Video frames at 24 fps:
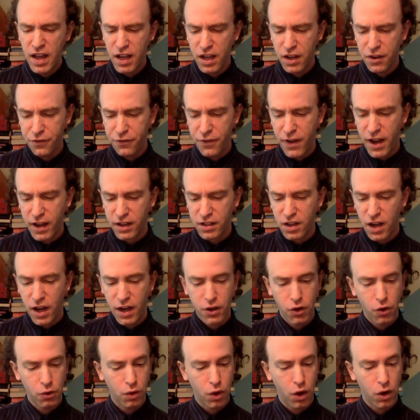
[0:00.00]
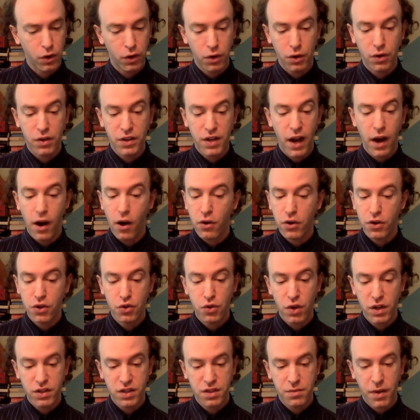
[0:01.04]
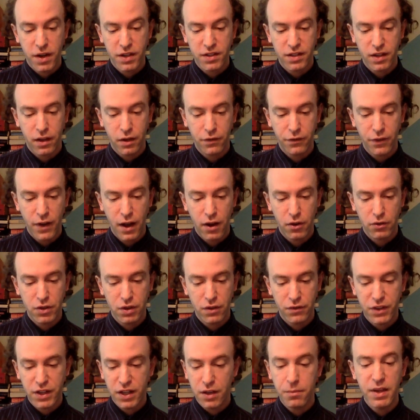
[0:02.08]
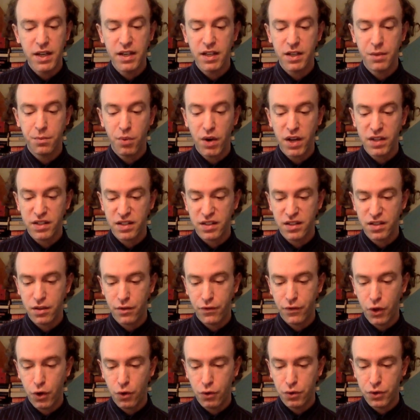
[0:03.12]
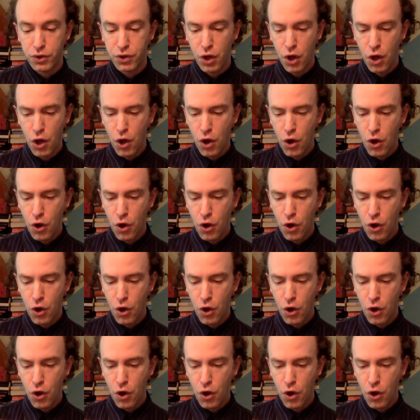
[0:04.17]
In fact, I no longer dared trust myself out of the immediate presence of those